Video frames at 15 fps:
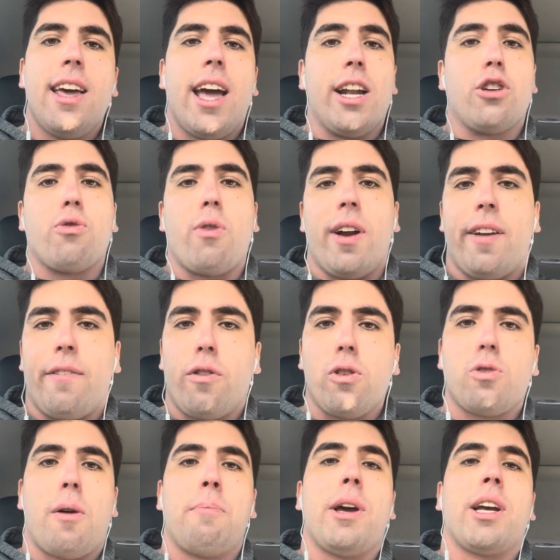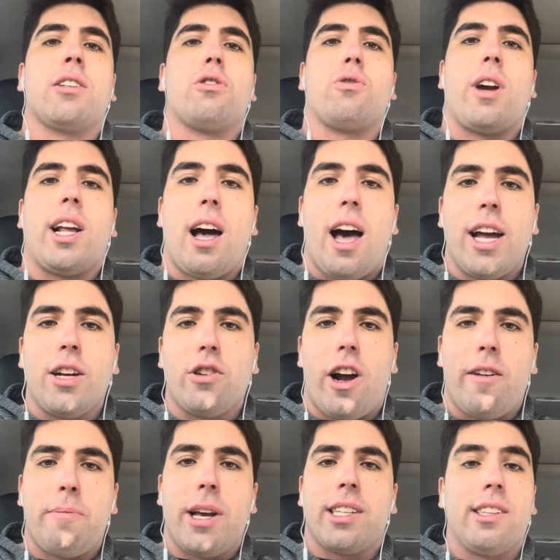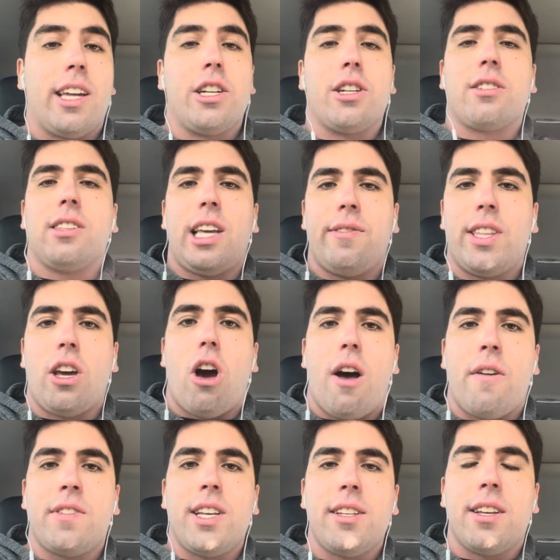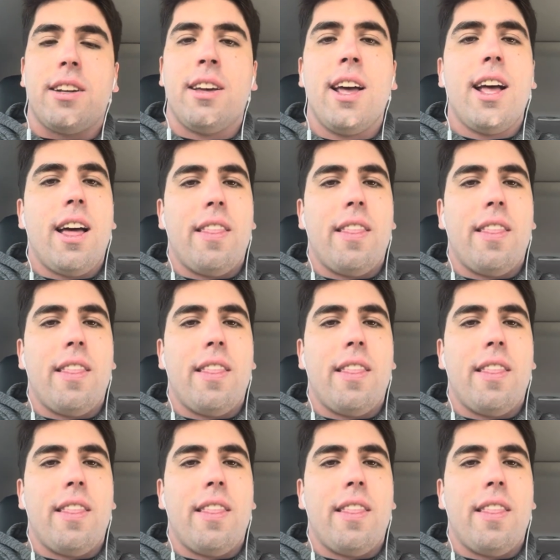and trading first round picks or trading high draft picks, and they just leave in the offseason.